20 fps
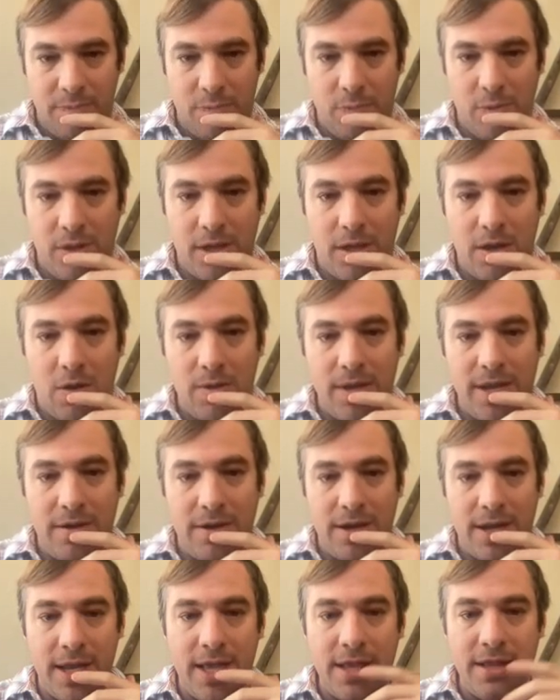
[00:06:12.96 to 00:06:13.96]
Will it go
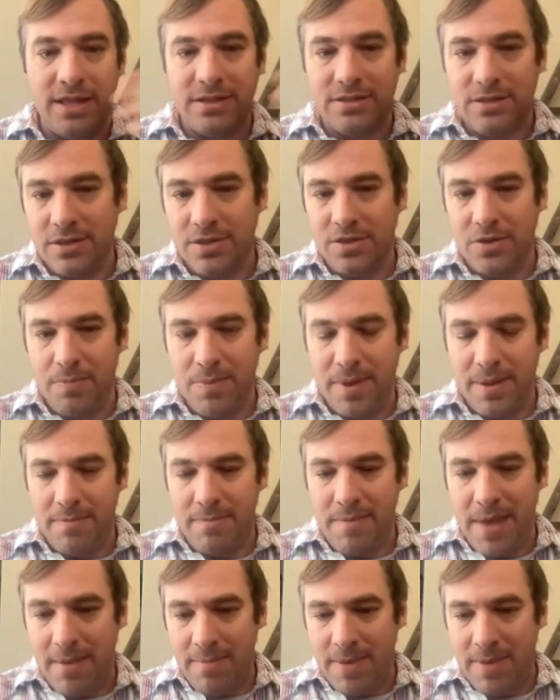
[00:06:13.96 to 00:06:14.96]
here again? That's a little bit
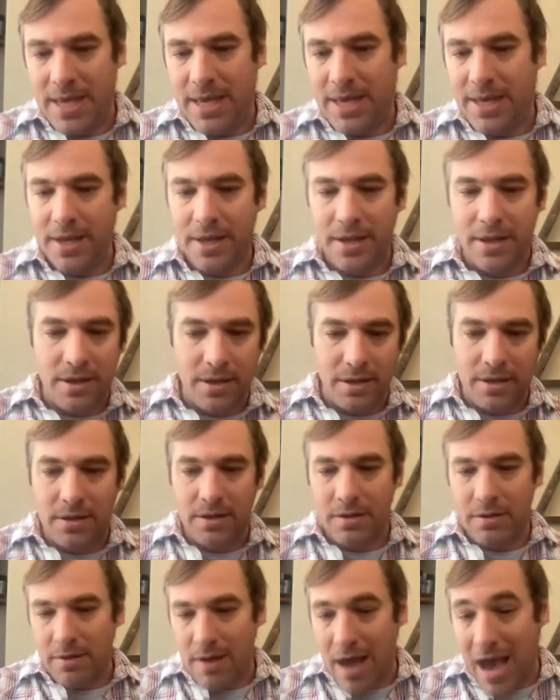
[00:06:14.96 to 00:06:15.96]
maybe
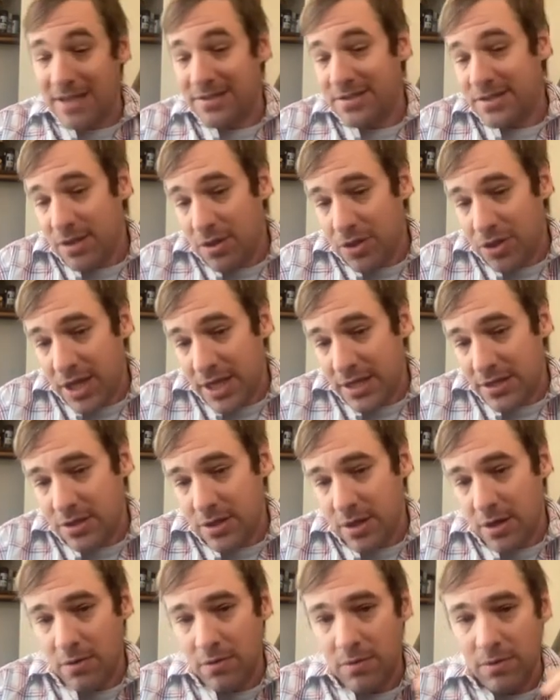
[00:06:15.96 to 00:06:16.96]
I still think
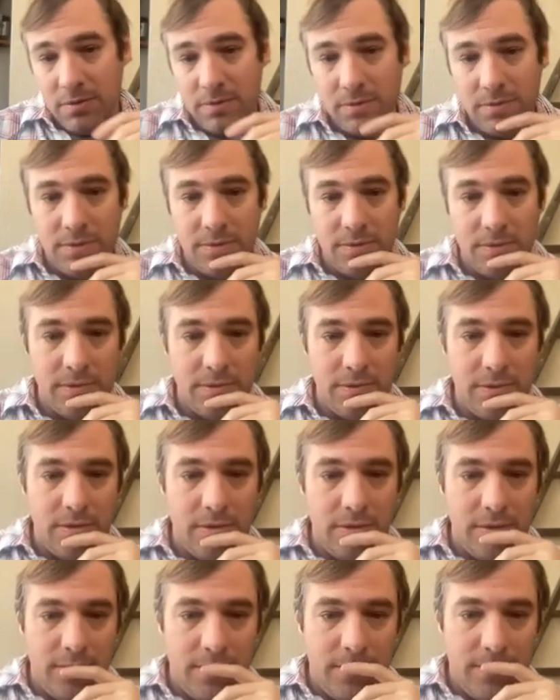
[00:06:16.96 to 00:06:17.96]
so.
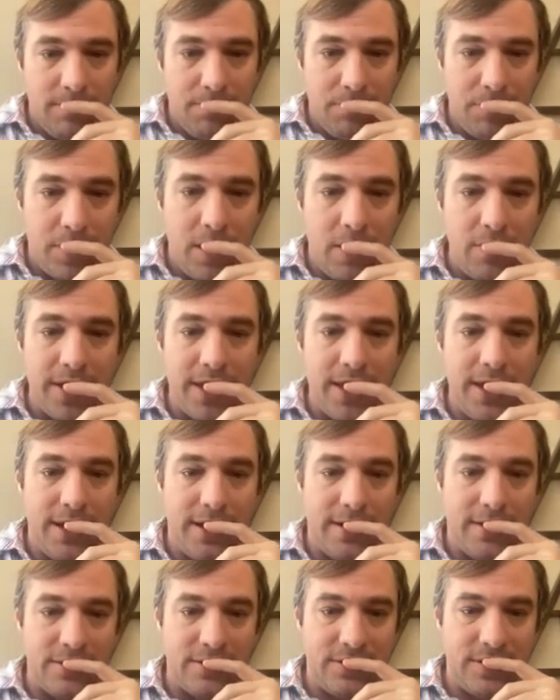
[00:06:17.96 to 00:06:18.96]
But going
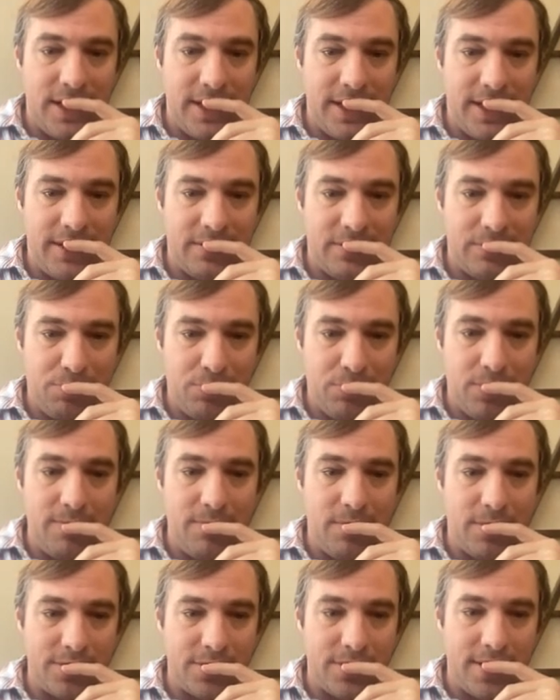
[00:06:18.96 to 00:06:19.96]
here is like is pretty
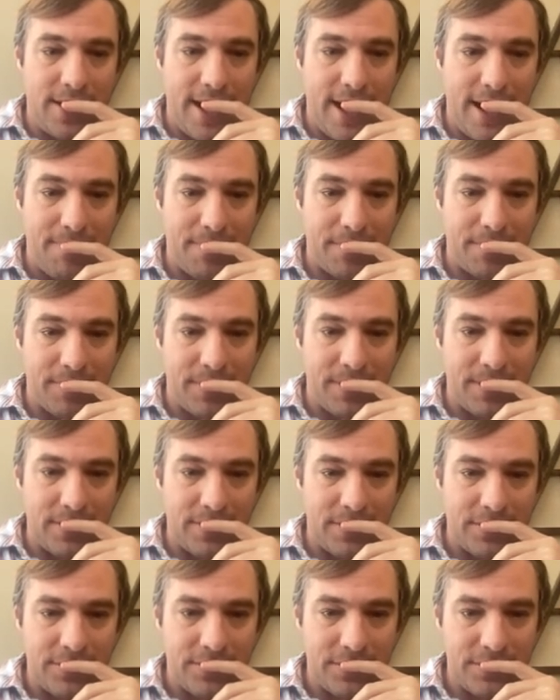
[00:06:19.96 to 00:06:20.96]
much going to happen
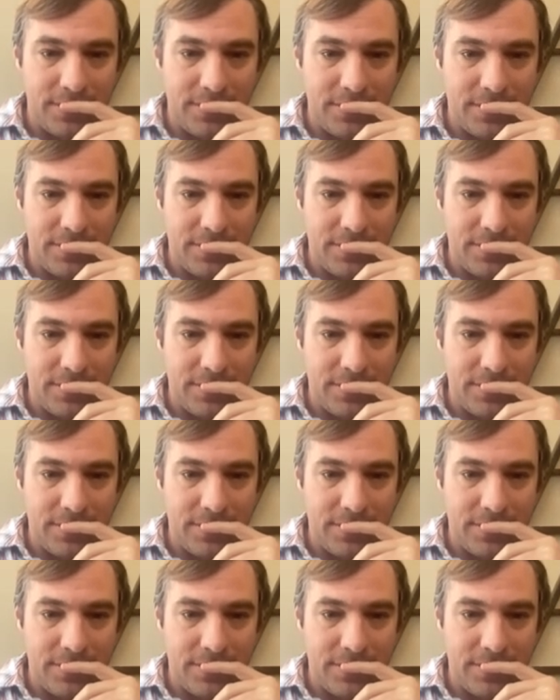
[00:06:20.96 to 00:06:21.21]
because